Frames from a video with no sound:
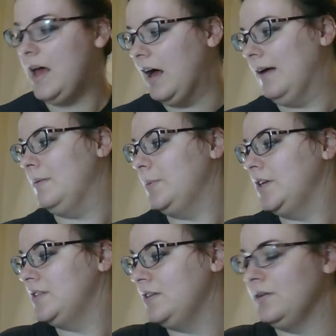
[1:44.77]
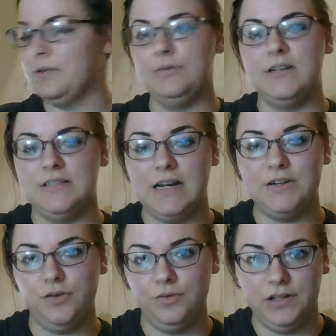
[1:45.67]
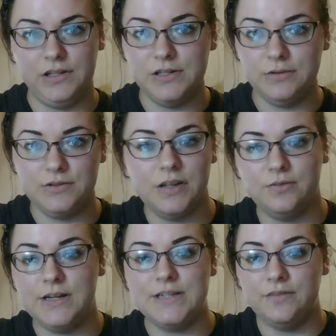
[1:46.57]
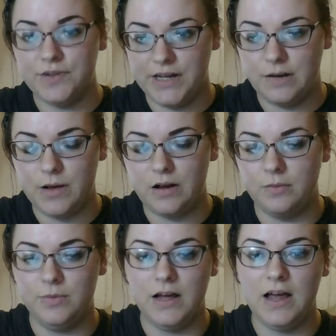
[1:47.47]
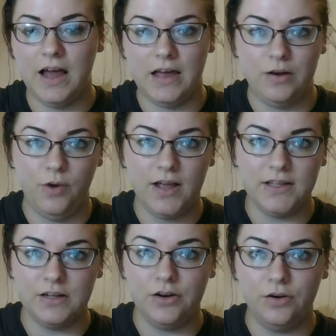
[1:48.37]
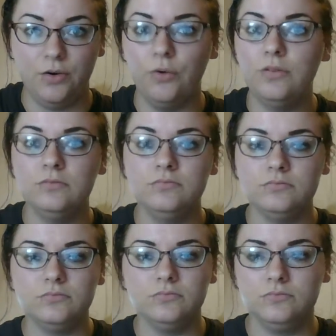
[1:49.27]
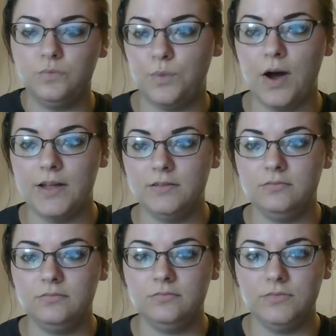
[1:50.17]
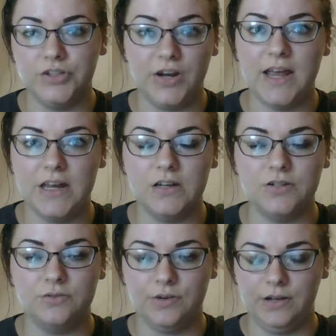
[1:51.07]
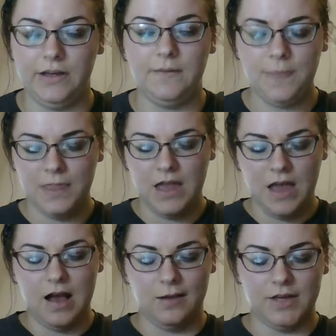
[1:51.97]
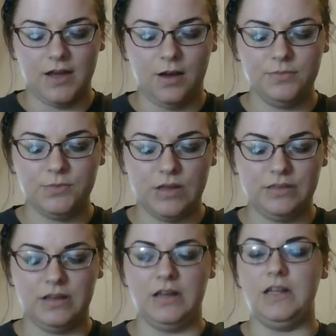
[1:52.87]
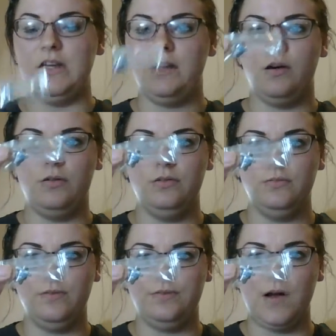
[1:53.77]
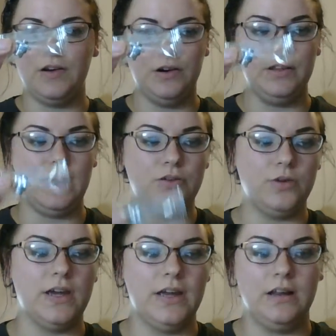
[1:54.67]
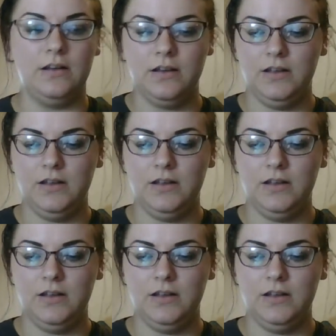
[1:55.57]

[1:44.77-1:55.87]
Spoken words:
I'm going to start with the ones that I don't really use, otherwise I'll forget about them, but I kind of want you to know what you're getting into, really. It comes with an ego threader that you can...